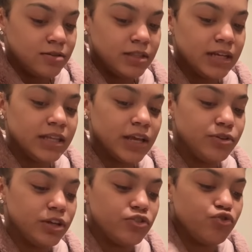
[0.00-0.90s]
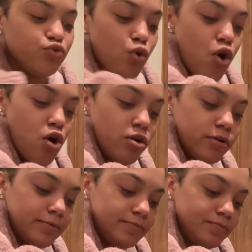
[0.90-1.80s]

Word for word: That's how you get strong.